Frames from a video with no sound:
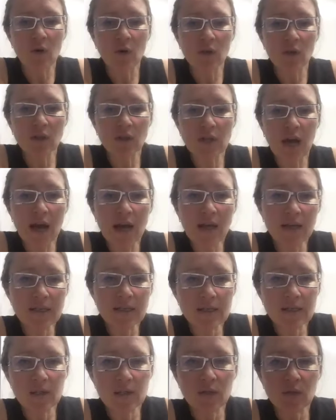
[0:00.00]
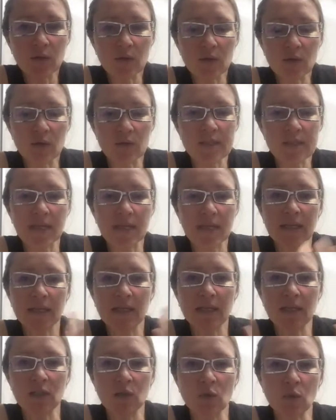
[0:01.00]
all, talk us through, you said
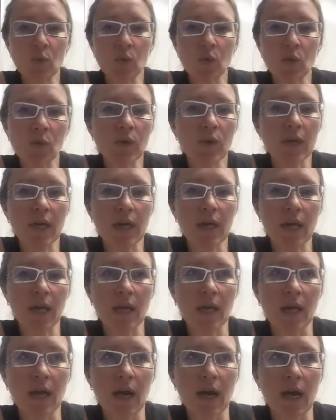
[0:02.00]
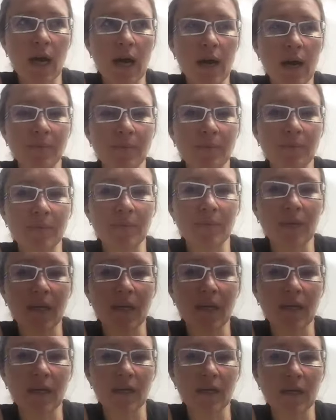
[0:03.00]
that you were looking, you
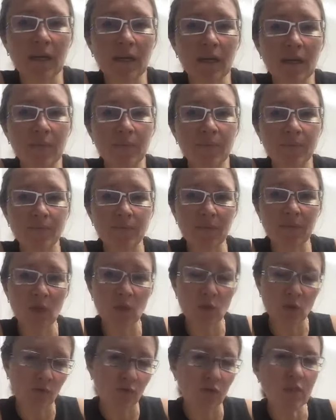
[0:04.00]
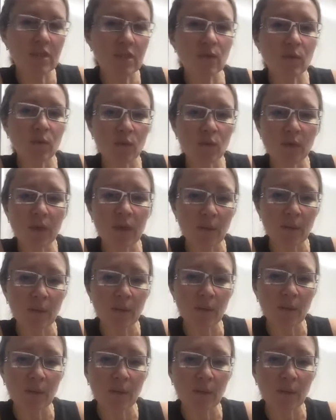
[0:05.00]
know, first you were looking at